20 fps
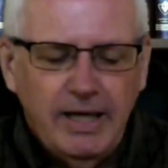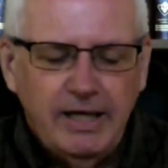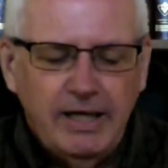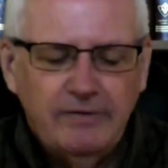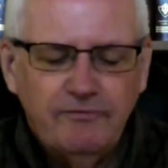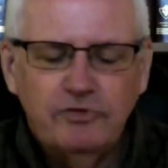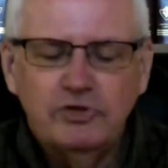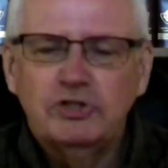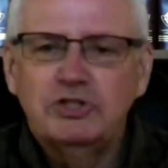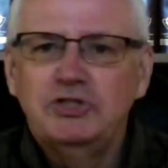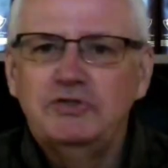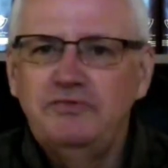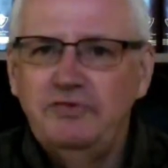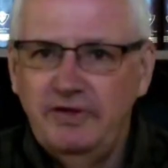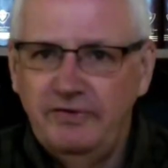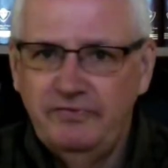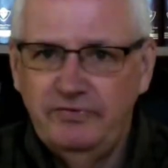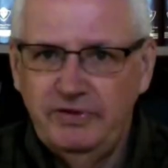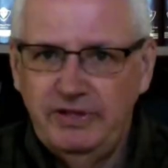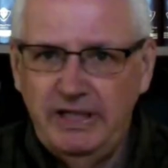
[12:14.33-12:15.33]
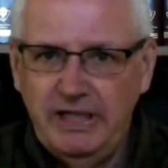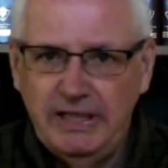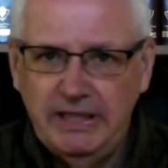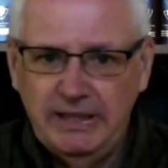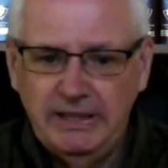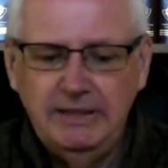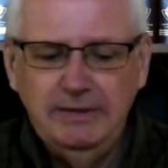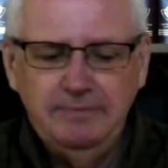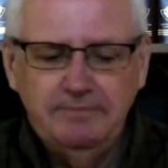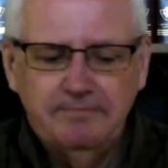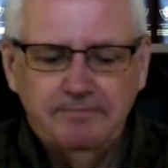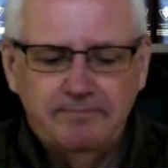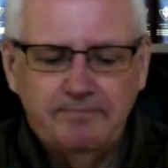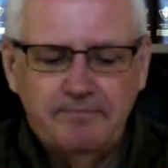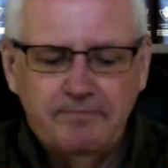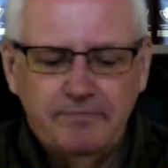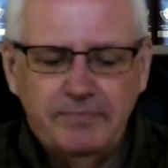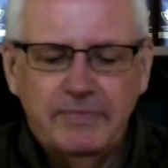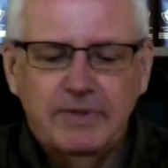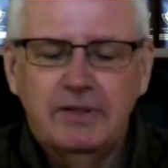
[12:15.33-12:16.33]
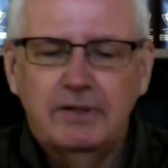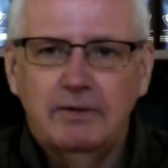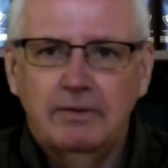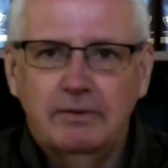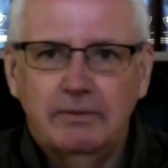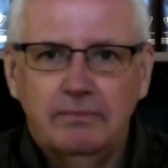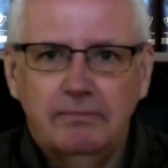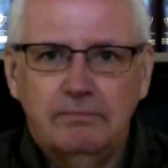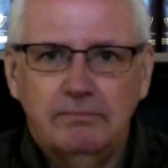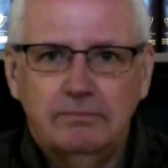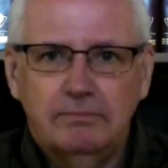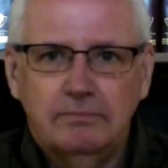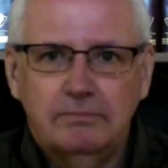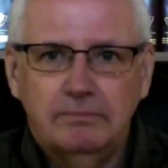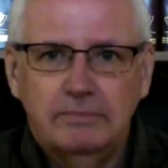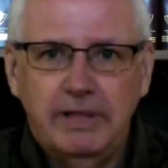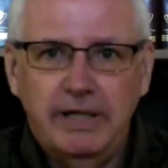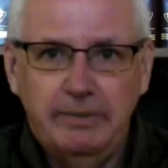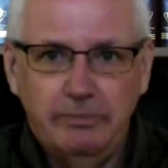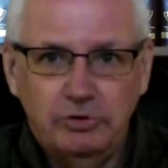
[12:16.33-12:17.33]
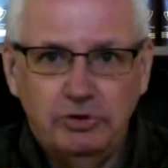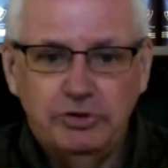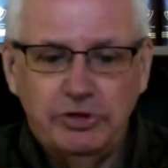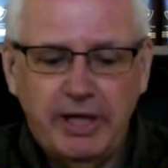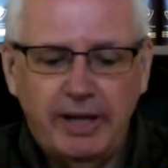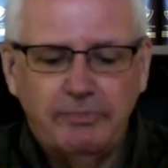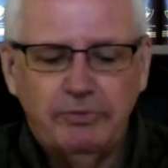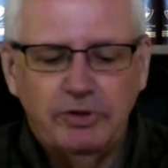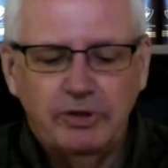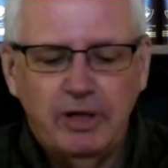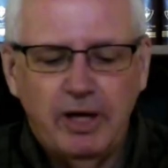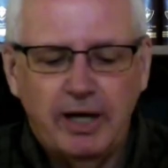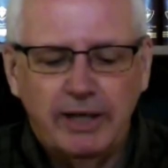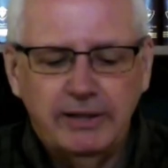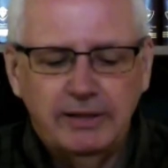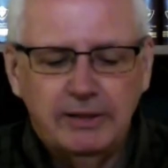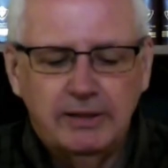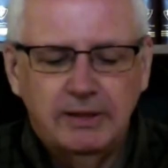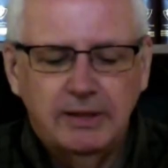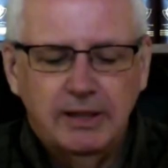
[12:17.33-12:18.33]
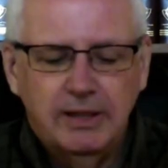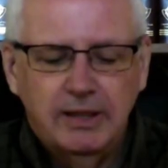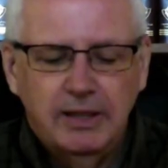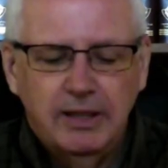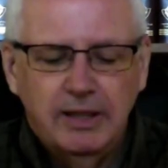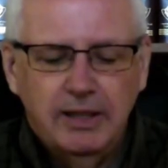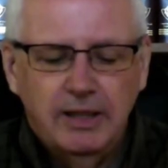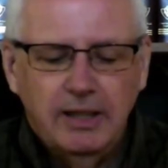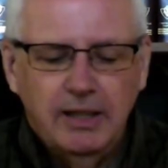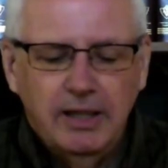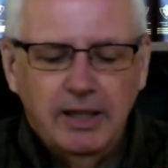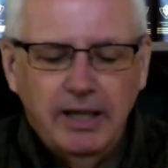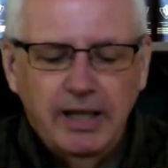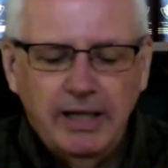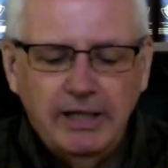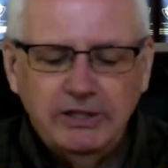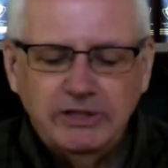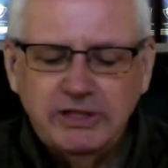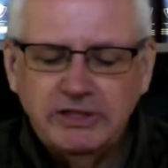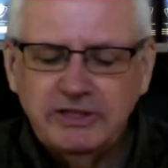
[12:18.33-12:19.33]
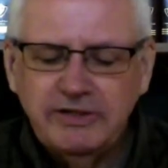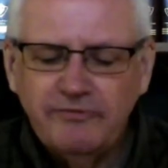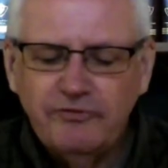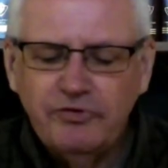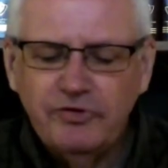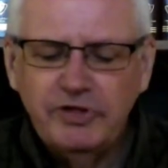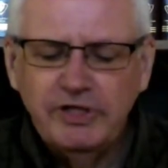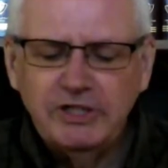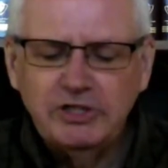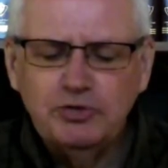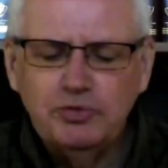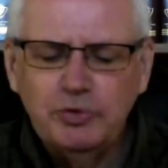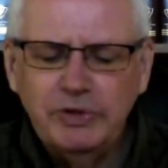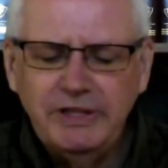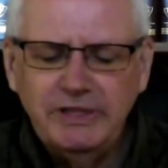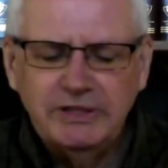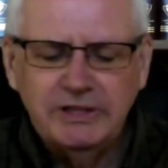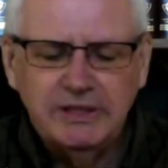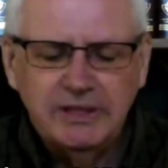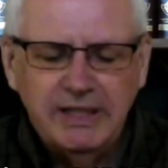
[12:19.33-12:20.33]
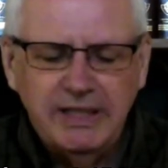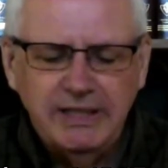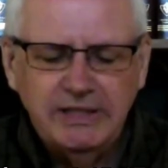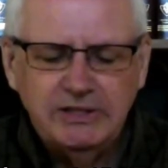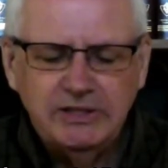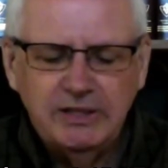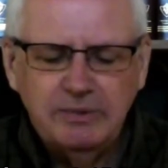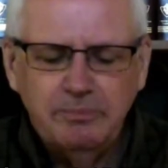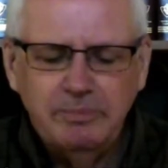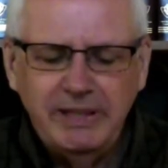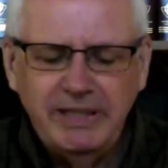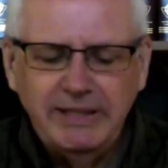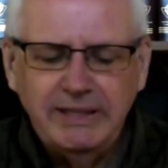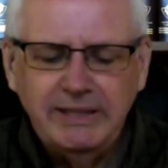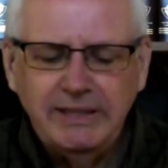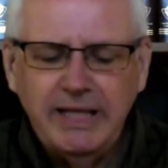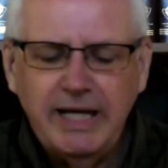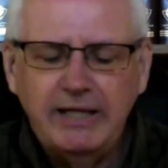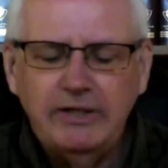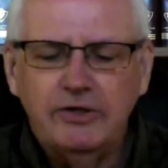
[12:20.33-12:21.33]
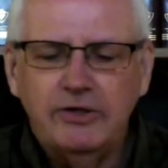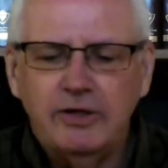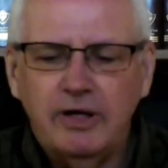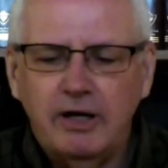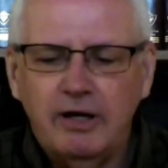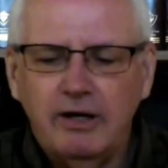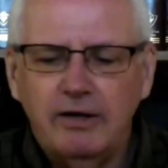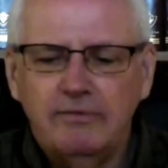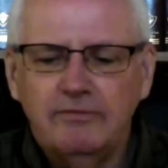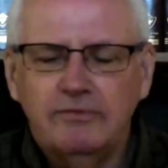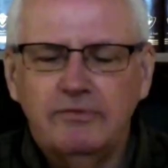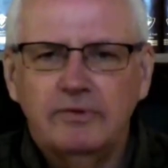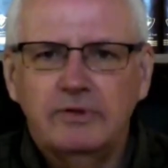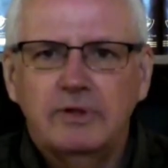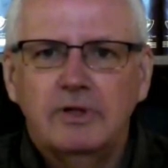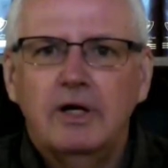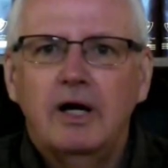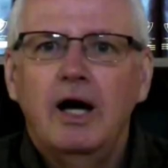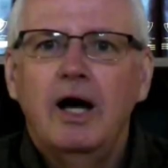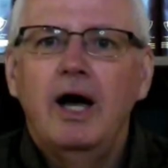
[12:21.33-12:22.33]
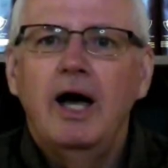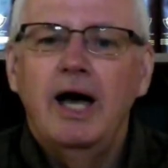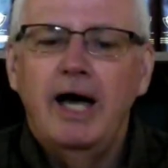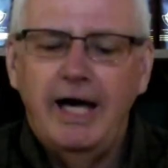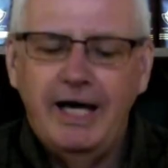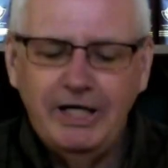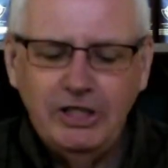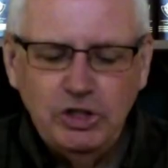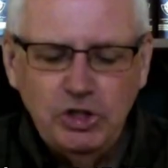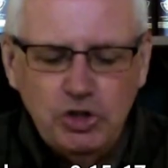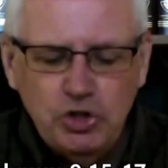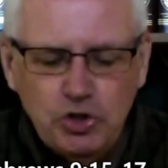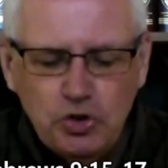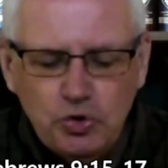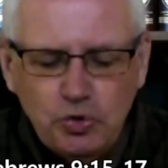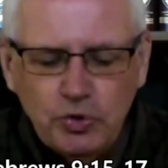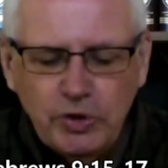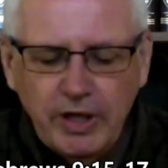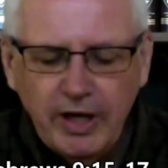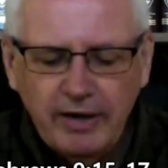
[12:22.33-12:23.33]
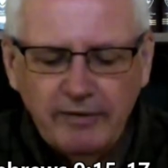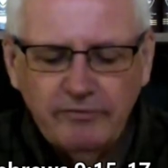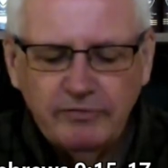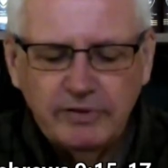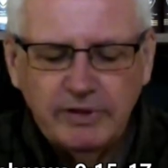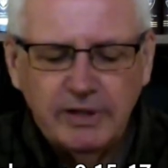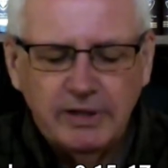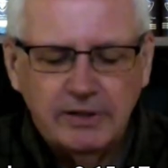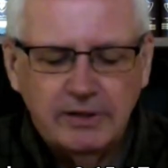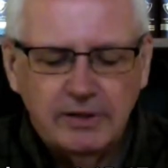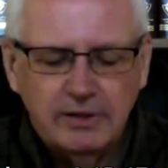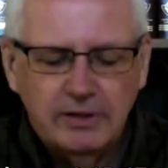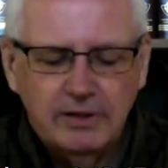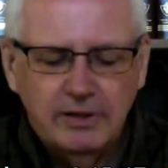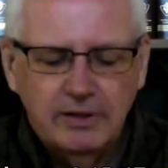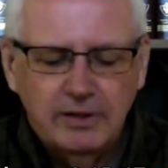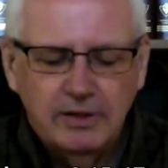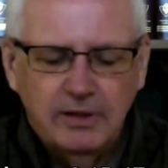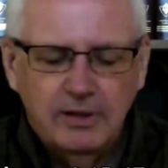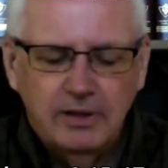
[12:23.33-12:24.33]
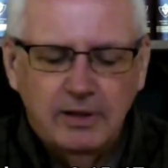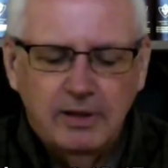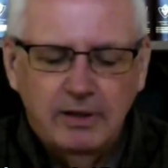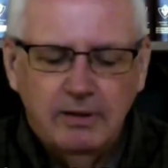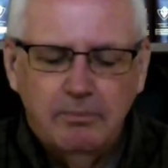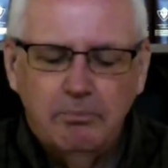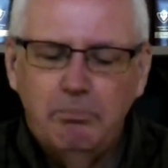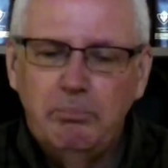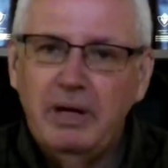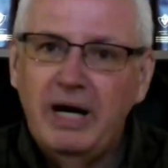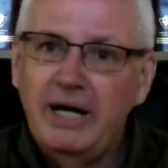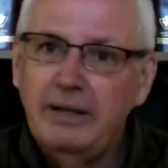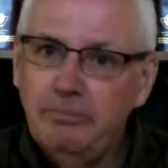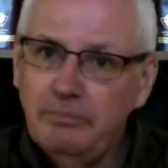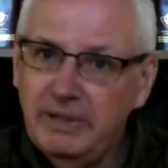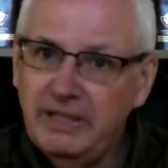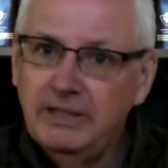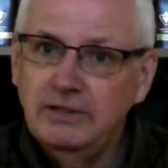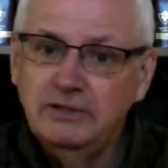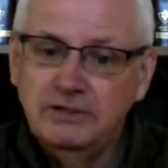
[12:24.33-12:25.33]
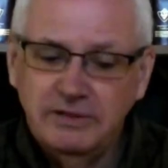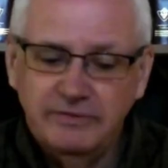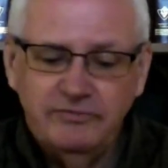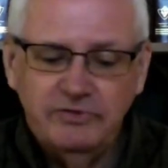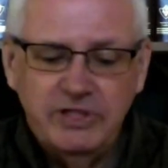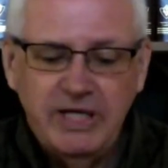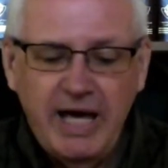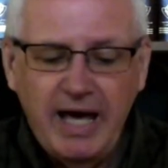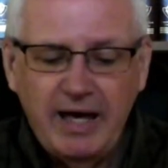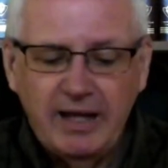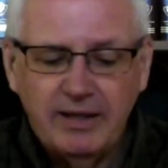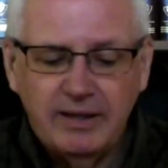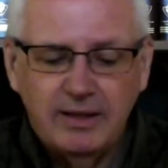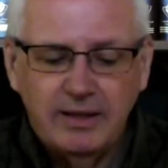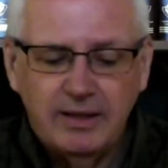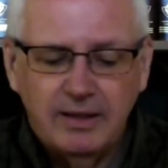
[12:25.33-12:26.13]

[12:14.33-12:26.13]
in verse 15, Hebrews chapter 9. He says, And for this reason, he's the mediator of a new covenant by means of death,